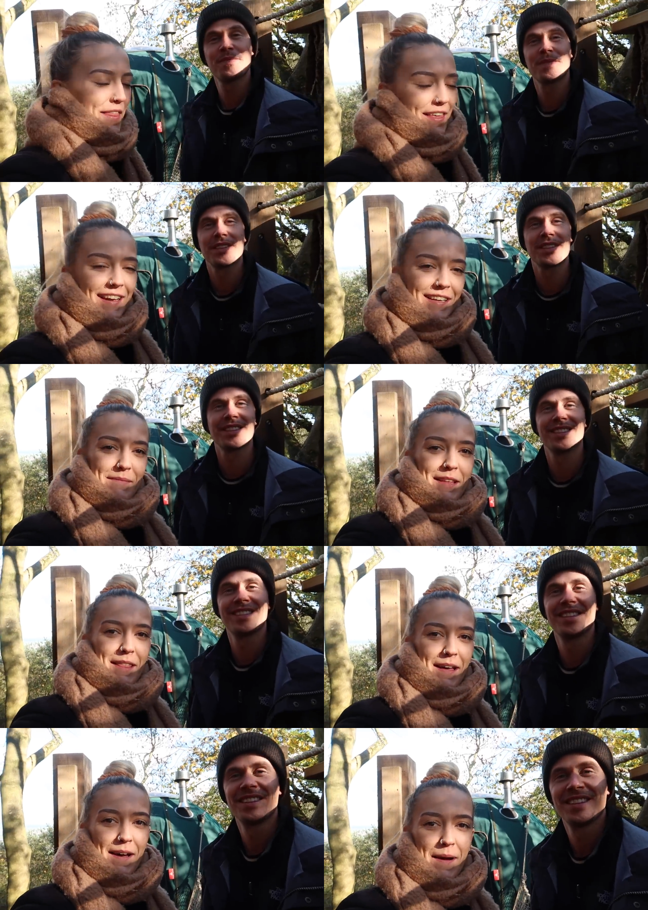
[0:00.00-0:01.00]
Speaker 1: I think it's been
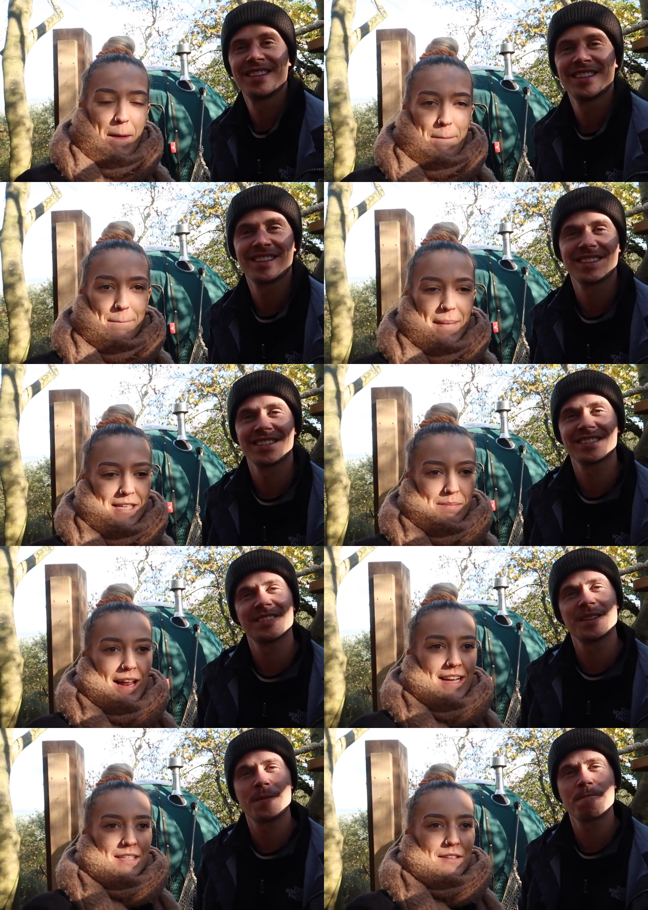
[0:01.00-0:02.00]
the best
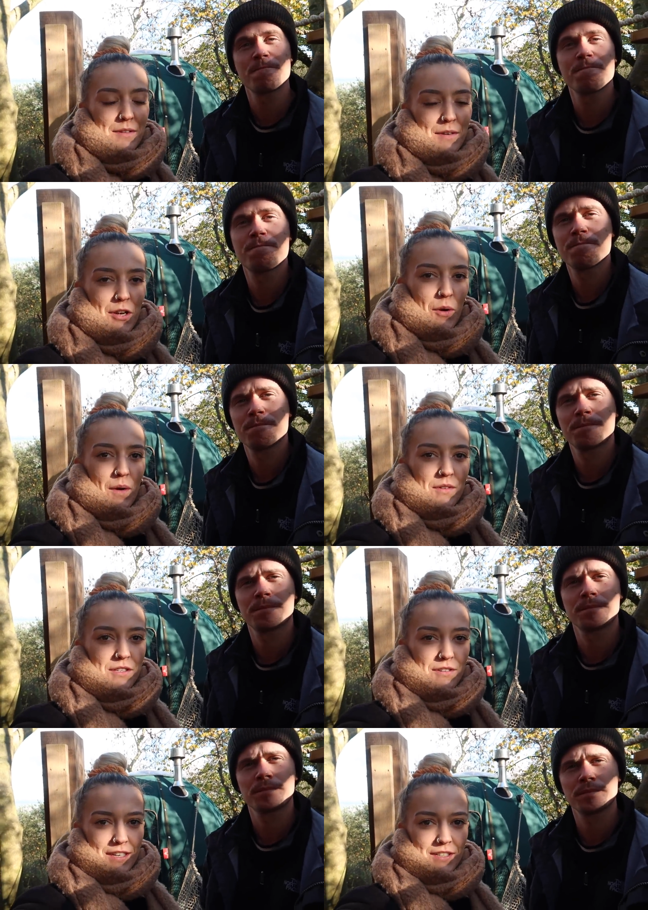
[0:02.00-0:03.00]
place because we know what
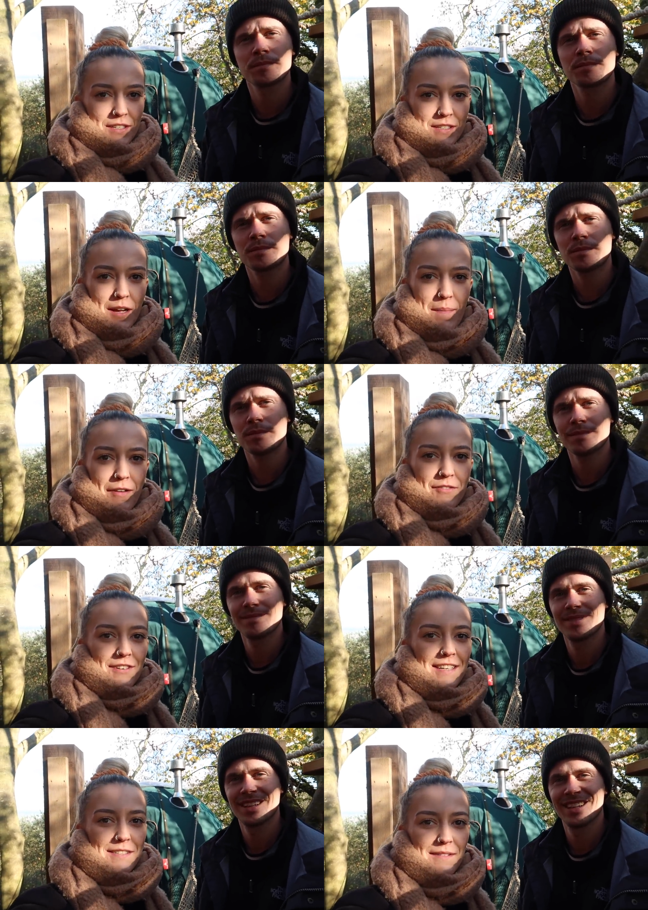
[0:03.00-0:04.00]
restrictions come after
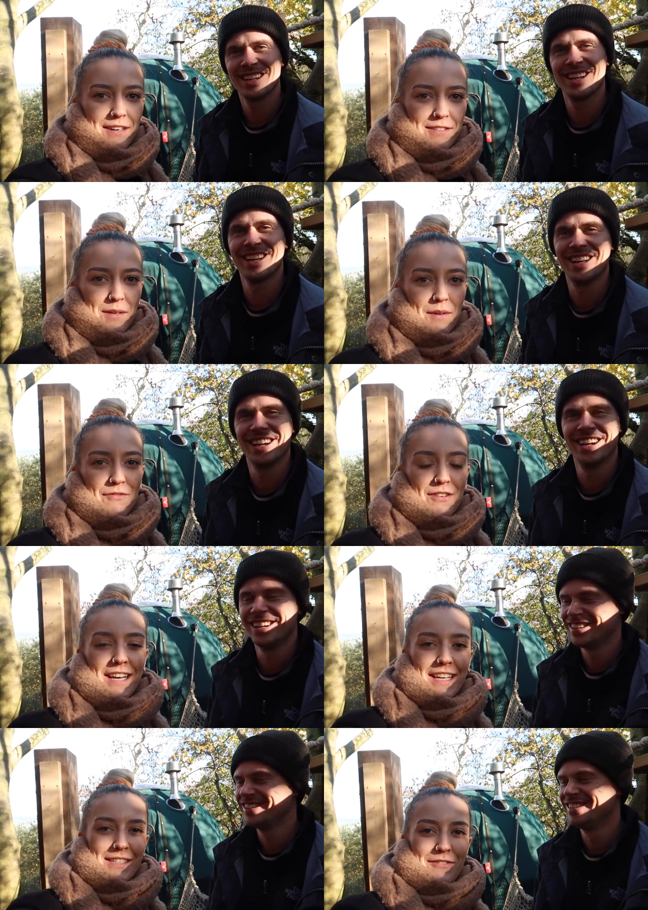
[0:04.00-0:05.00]
it as well, so we've
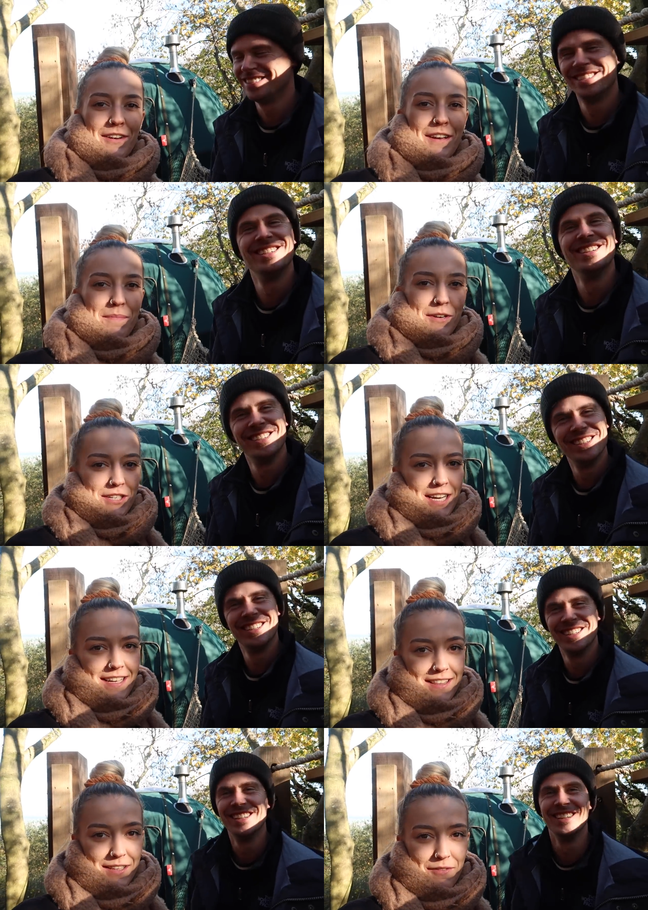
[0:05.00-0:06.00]
really truly appreciated
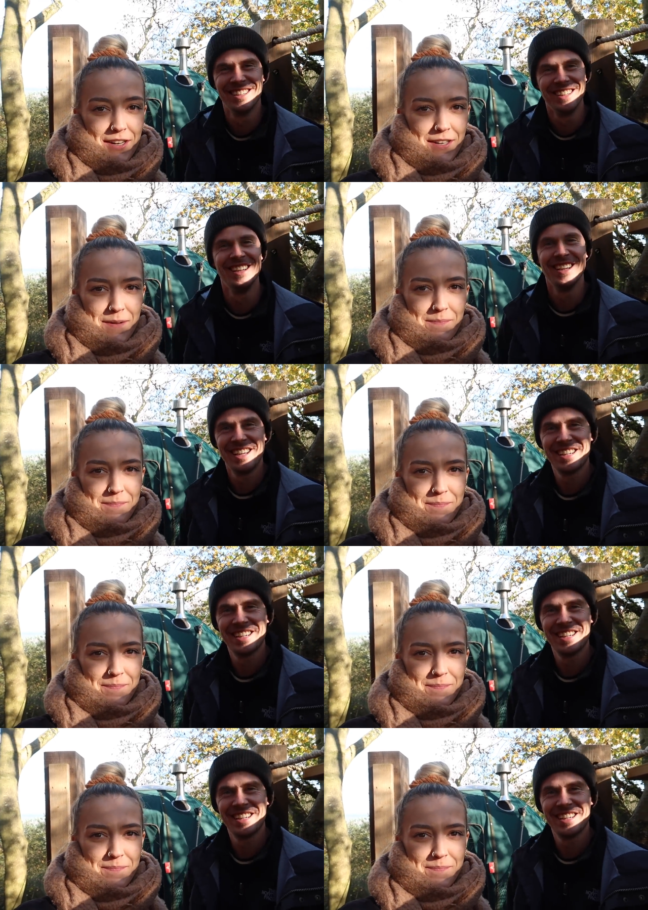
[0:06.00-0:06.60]
this freedom.